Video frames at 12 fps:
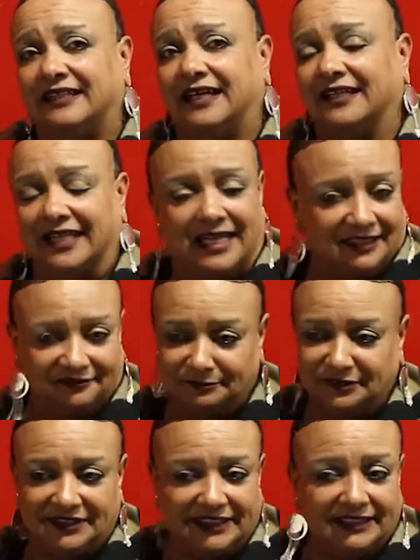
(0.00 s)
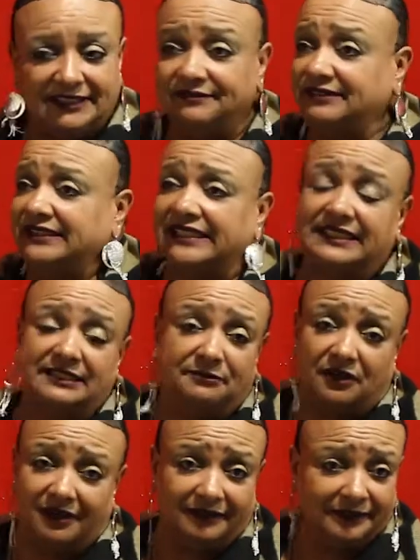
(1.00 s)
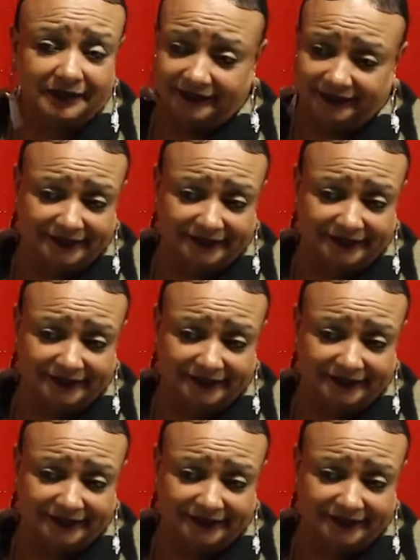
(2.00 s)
A lot of them are dead. Even Danny Barker.